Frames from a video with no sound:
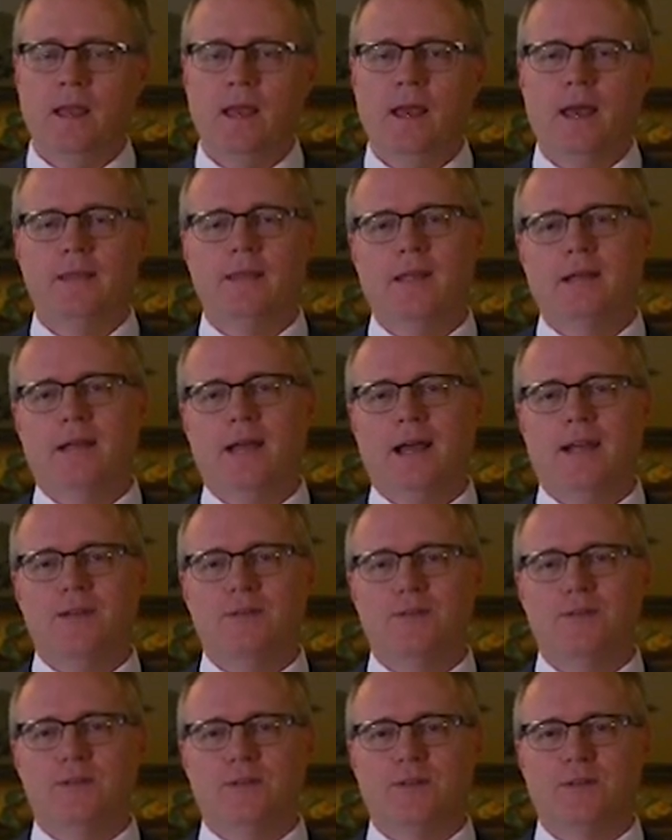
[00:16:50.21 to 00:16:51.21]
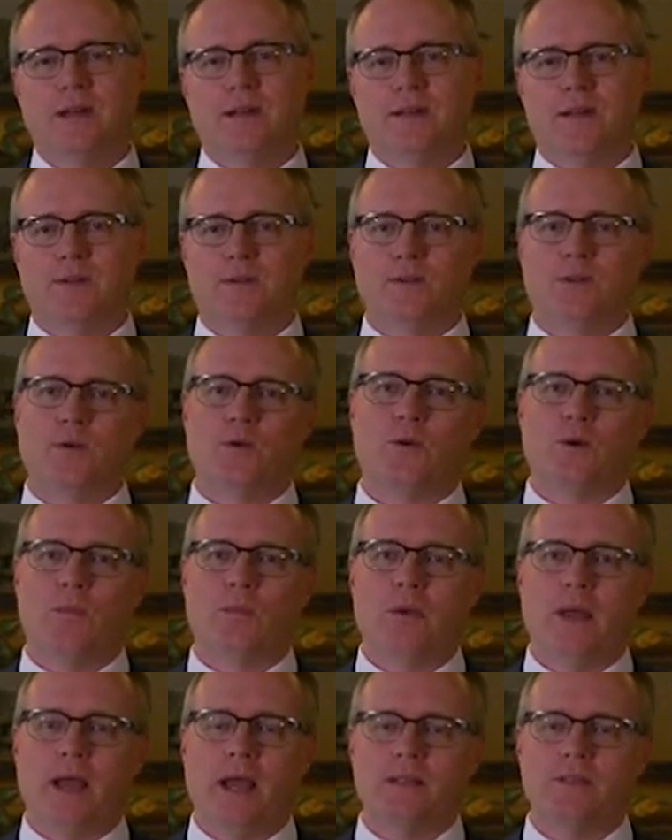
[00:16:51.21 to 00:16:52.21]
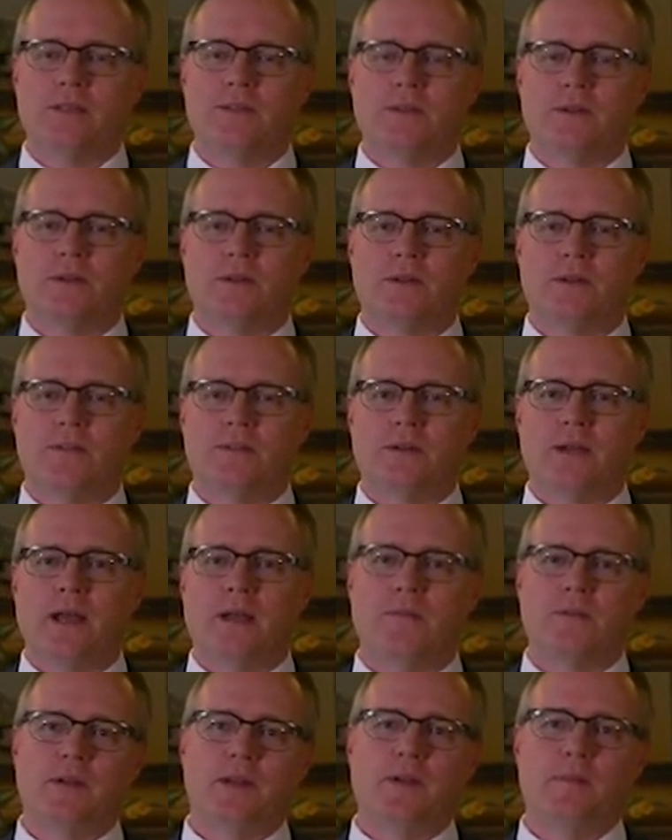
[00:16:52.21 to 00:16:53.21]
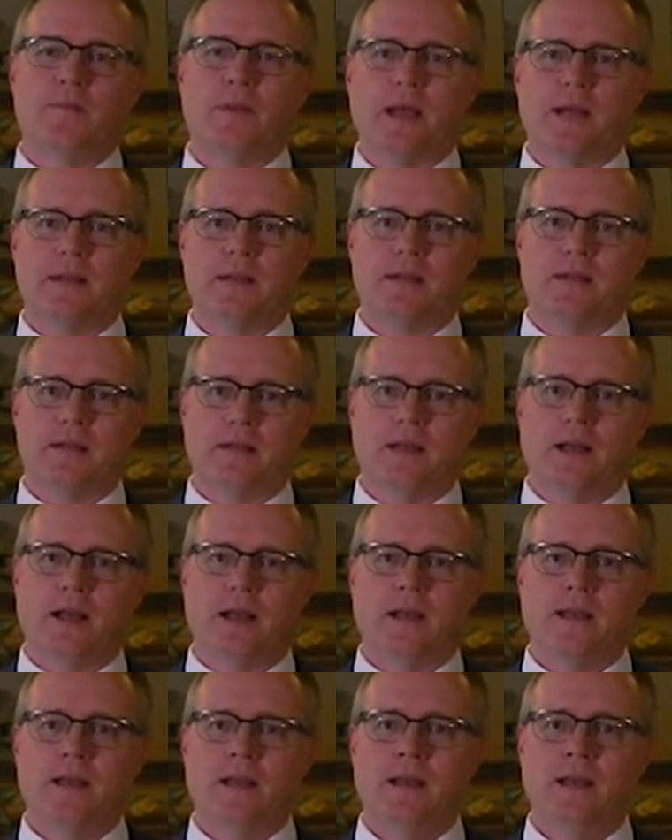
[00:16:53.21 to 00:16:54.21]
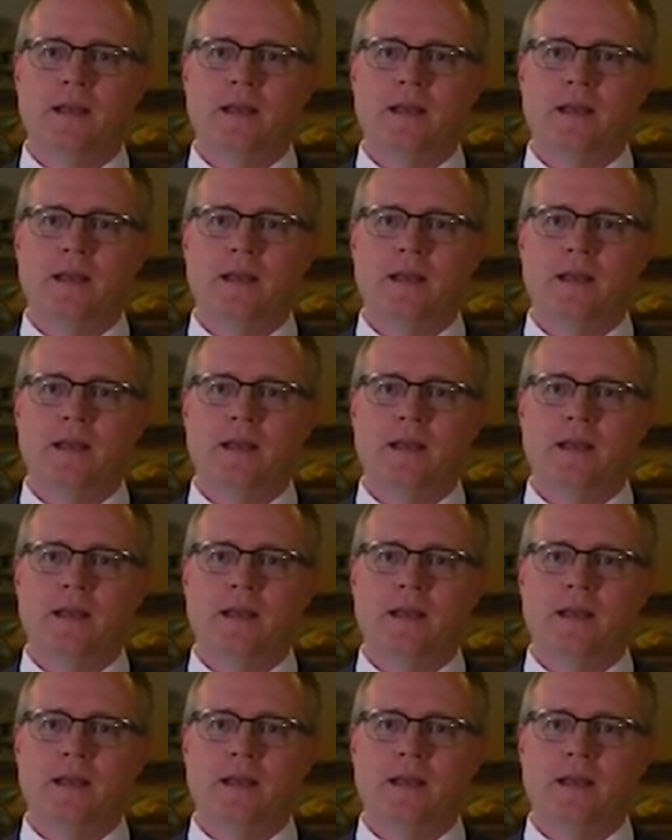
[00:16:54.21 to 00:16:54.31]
And then God used a, another local pastor to have an impact on de Cock.